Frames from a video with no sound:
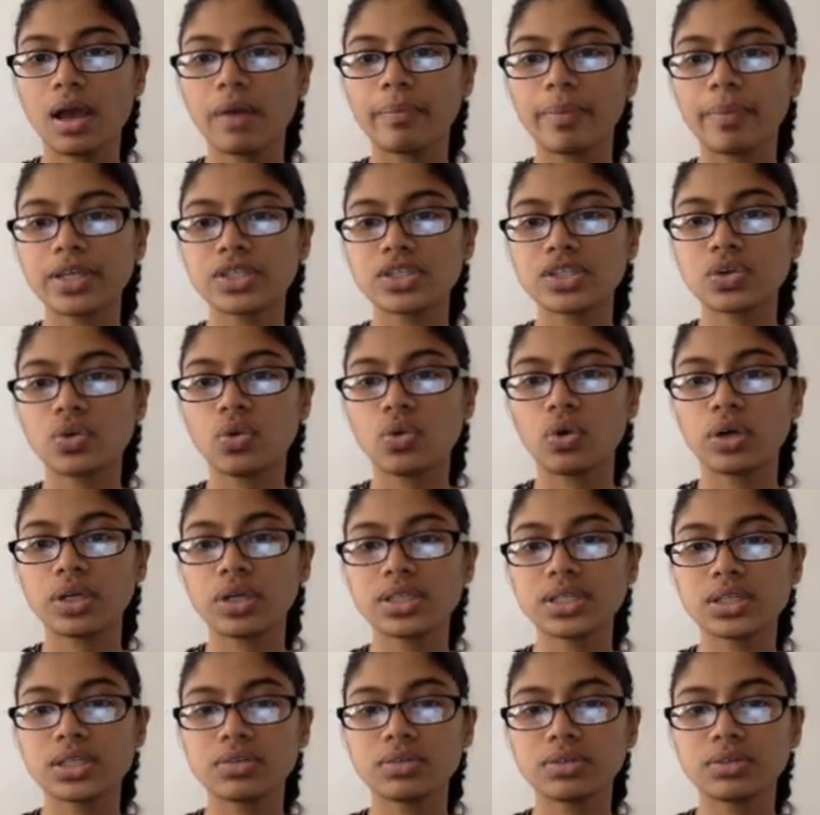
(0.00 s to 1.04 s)
My score
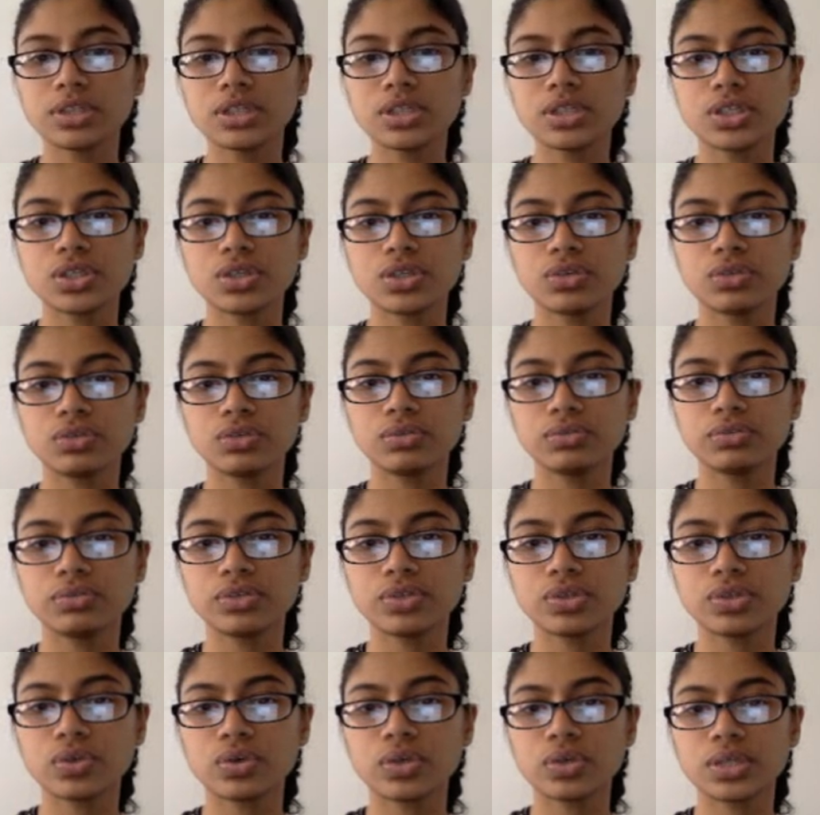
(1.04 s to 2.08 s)
is equal to 2.
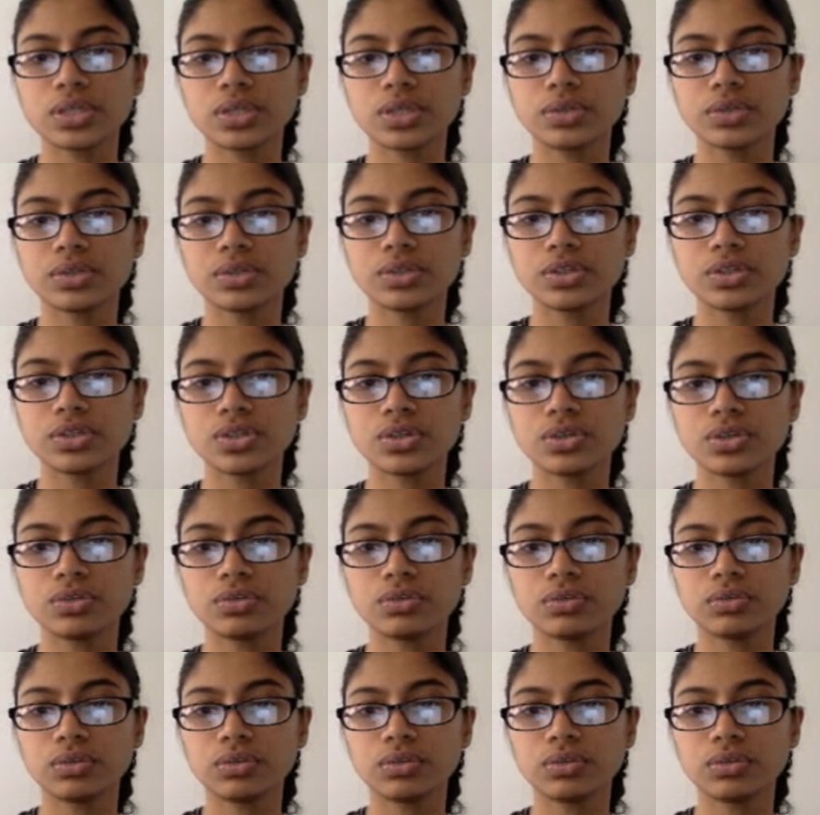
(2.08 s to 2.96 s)
Score is equal to 2.